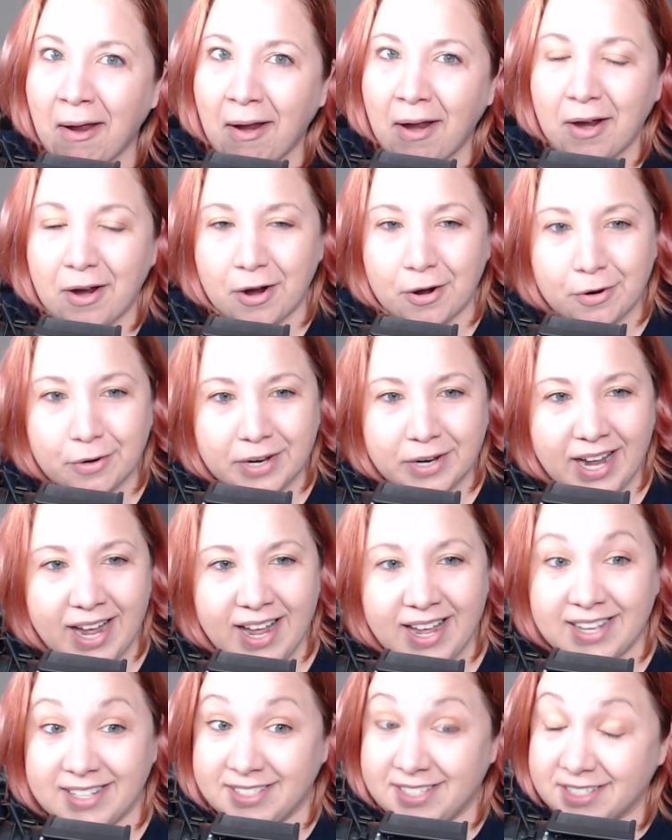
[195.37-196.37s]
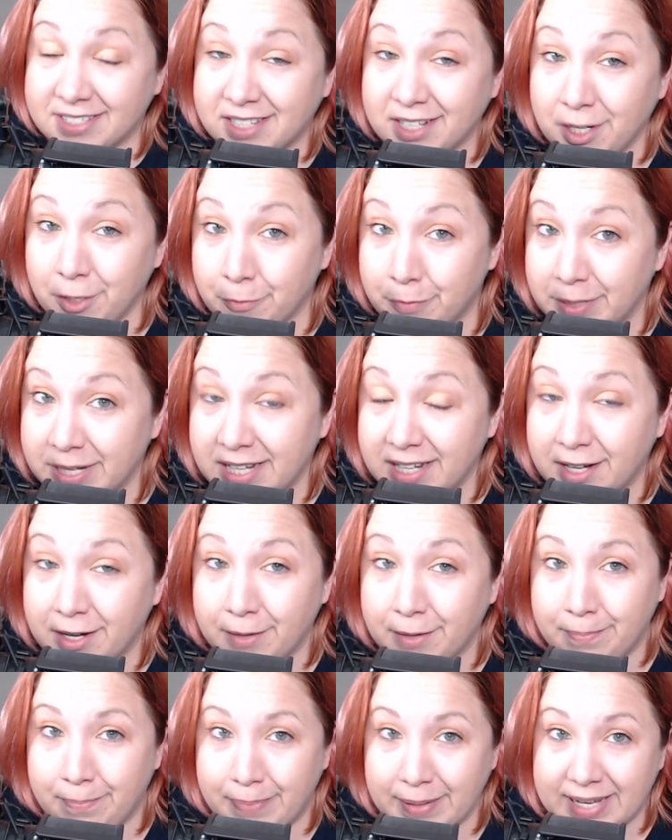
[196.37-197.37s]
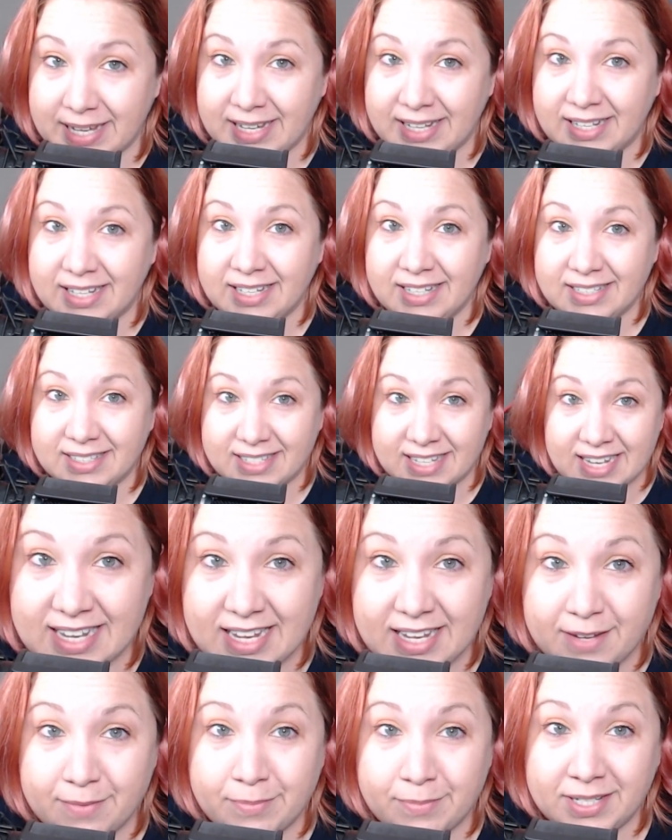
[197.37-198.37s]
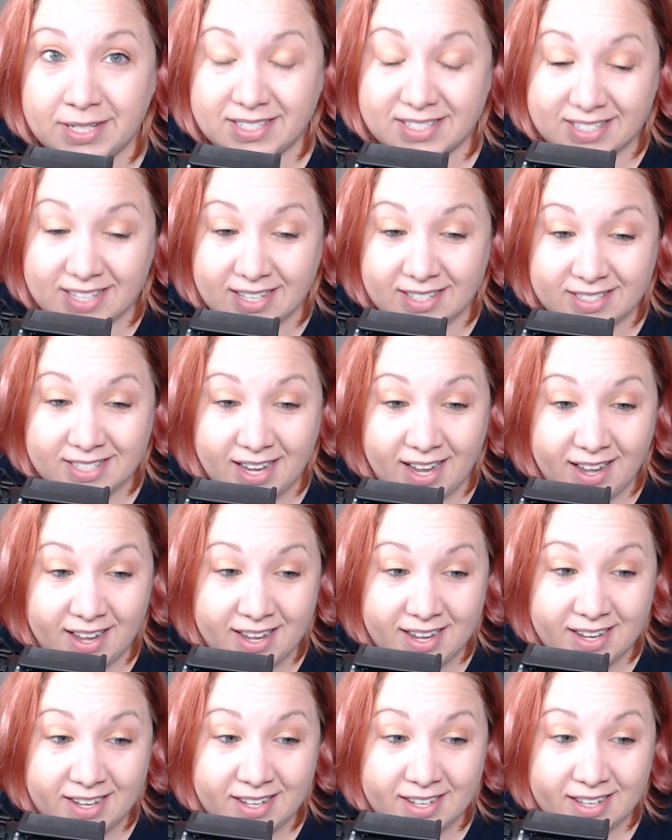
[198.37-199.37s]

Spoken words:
okay, is this going to be a big team Sentai?